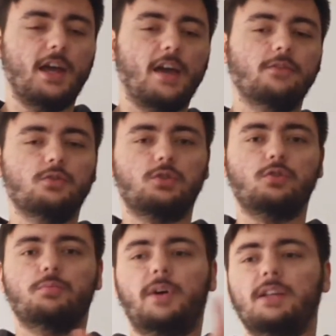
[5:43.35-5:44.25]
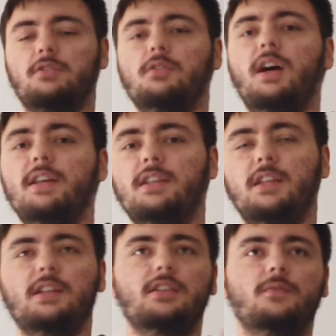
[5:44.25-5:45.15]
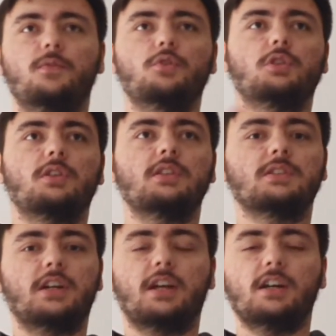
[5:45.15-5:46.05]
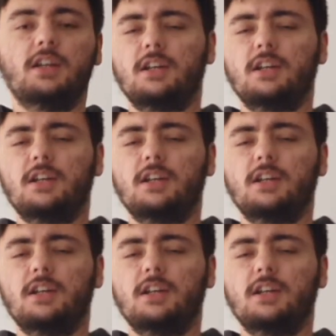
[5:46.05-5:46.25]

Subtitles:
have those two paths collide, and then in the future he's gonna